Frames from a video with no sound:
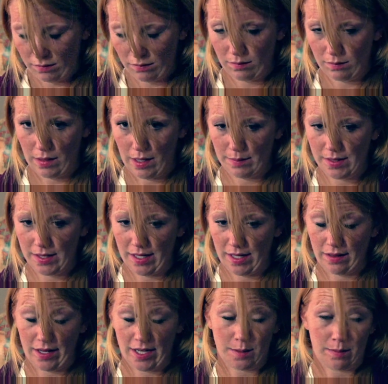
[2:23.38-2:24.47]
Mom said I
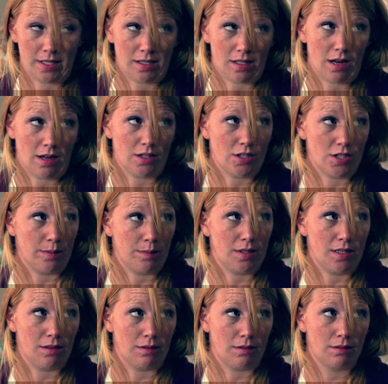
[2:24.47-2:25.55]
lost my scholarship,
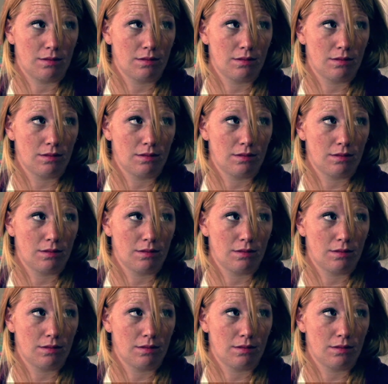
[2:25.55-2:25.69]
too.